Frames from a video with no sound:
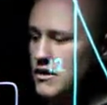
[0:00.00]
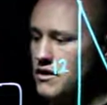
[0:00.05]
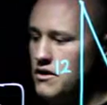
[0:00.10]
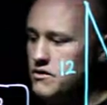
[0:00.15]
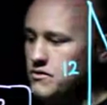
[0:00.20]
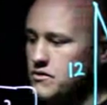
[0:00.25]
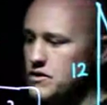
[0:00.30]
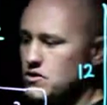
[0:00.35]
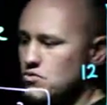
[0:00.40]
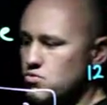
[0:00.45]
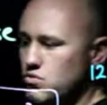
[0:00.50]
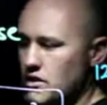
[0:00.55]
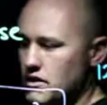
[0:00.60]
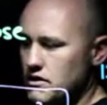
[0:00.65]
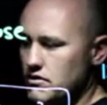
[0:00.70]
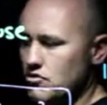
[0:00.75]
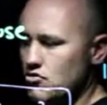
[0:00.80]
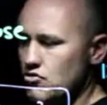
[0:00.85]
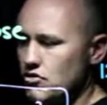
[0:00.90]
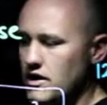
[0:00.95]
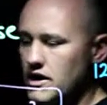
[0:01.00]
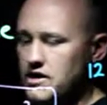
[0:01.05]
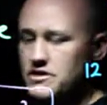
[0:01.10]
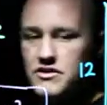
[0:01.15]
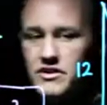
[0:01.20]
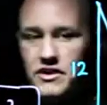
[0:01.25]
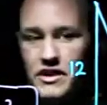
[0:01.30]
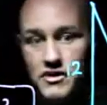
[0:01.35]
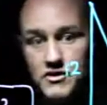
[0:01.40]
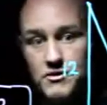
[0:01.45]
This one creates
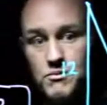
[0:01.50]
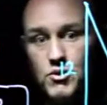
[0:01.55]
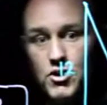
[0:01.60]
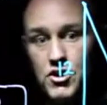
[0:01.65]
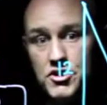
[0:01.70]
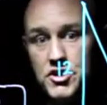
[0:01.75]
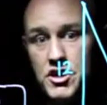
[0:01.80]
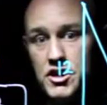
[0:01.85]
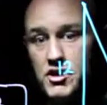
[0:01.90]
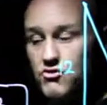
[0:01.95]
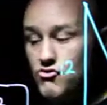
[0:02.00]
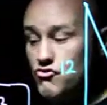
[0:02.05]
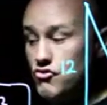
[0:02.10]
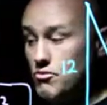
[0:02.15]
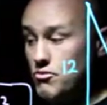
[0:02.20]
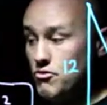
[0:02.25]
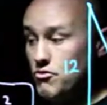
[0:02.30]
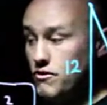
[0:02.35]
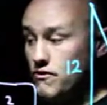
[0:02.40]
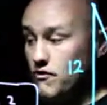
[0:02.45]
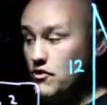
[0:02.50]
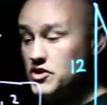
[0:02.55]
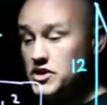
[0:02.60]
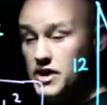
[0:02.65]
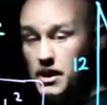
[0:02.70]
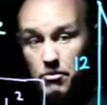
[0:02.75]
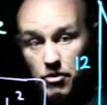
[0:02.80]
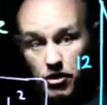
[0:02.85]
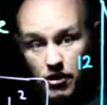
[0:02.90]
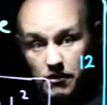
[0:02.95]
another Pythagorean triple. If we
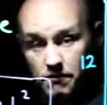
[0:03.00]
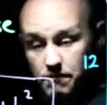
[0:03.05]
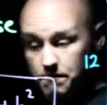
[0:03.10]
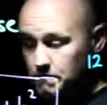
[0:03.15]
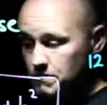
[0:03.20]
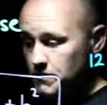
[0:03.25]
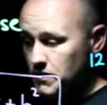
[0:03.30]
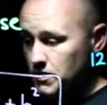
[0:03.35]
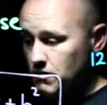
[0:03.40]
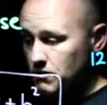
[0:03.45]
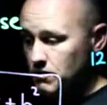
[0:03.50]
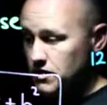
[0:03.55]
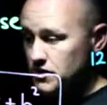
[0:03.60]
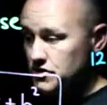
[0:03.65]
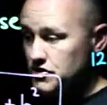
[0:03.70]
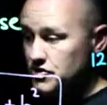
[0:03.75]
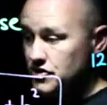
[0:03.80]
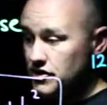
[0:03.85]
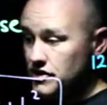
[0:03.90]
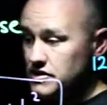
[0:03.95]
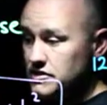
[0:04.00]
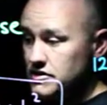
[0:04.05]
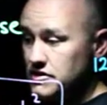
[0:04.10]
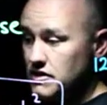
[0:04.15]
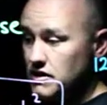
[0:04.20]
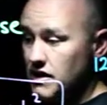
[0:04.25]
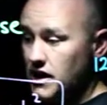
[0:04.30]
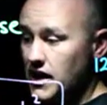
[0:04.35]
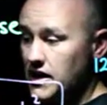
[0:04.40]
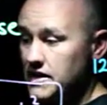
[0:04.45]
double it, we get 6,
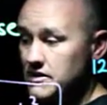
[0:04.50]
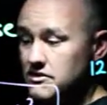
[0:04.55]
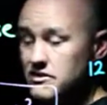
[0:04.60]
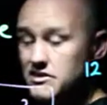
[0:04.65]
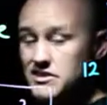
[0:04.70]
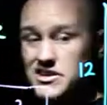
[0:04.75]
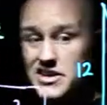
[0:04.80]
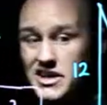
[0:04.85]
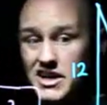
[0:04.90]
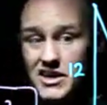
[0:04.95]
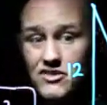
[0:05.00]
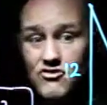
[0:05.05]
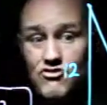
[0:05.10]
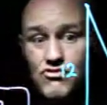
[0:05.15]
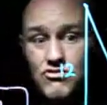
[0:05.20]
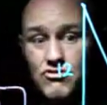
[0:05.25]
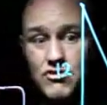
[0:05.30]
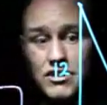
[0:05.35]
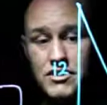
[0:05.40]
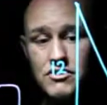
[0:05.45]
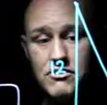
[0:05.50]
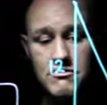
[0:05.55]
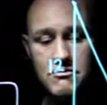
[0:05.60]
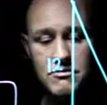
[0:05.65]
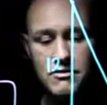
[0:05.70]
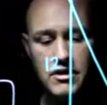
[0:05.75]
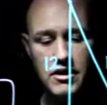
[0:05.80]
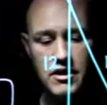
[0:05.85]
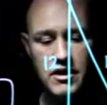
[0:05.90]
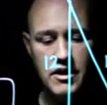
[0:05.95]
8, 10 triangle.
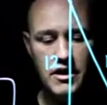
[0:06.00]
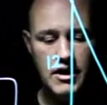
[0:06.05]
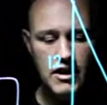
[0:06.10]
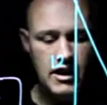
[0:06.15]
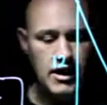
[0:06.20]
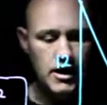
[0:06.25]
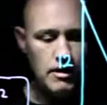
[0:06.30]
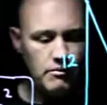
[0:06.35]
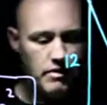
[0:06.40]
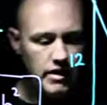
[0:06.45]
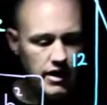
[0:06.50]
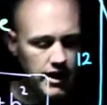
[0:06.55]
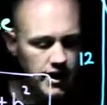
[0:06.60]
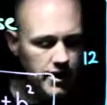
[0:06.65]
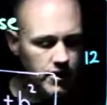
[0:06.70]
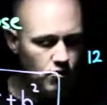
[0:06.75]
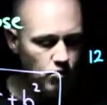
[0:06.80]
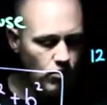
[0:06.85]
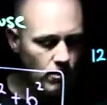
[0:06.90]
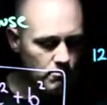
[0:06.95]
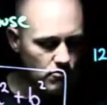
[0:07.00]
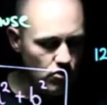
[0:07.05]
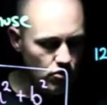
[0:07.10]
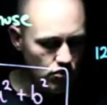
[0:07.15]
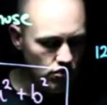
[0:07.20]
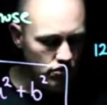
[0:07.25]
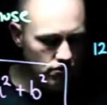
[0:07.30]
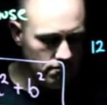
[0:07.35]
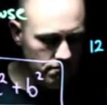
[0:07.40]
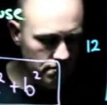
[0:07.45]
And one
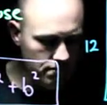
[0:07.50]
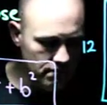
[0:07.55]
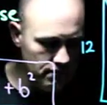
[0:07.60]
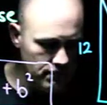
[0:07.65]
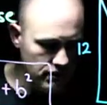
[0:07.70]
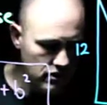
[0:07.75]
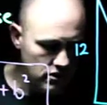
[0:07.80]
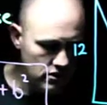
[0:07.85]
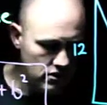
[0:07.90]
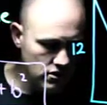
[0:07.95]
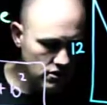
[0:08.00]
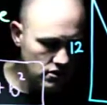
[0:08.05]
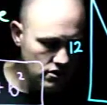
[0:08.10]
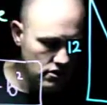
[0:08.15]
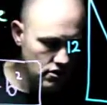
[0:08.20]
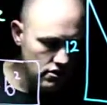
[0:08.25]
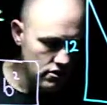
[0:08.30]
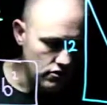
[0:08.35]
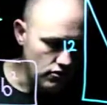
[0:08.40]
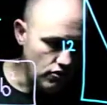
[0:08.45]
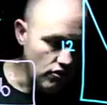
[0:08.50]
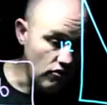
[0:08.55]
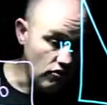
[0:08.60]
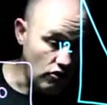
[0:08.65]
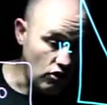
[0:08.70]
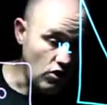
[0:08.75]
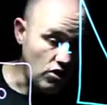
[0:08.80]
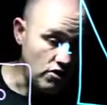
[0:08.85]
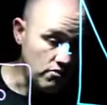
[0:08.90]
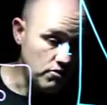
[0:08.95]
more. There are a
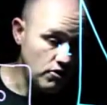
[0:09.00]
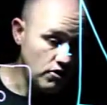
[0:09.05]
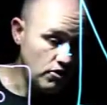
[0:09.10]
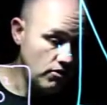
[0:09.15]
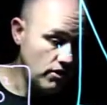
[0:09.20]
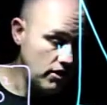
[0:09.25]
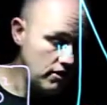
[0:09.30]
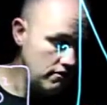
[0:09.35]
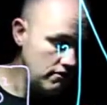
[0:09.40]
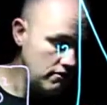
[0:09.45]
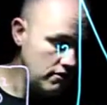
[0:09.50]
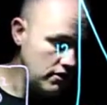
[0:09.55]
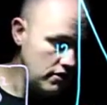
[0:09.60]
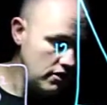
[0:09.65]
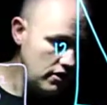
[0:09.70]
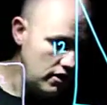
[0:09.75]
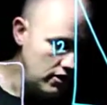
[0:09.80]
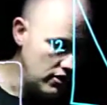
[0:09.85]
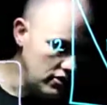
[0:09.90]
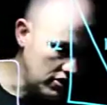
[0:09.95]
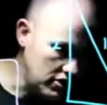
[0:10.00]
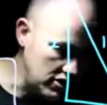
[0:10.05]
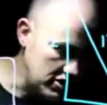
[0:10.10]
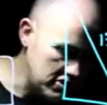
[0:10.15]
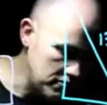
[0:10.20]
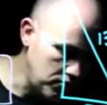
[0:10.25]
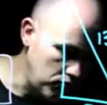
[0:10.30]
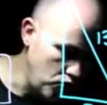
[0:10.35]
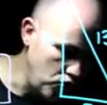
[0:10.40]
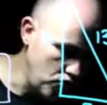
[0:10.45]
lot, by the way, and you can
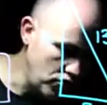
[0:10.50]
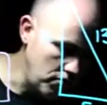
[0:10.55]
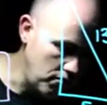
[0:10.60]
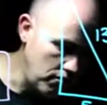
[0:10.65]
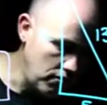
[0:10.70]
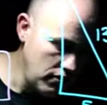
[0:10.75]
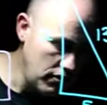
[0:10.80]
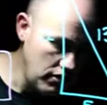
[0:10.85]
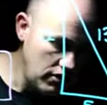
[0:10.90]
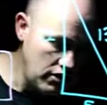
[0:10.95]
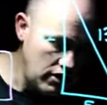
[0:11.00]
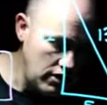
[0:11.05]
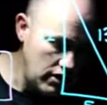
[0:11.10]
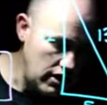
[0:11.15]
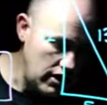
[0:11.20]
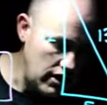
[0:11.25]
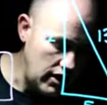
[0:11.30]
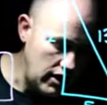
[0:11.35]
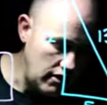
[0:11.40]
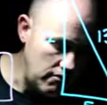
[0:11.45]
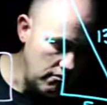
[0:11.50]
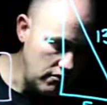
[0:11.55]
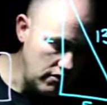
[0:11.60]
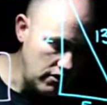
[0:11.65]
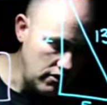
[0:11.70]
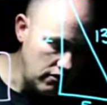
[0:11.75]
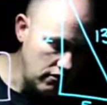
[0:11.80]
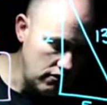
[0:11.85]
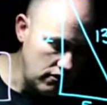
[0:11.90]
explore them.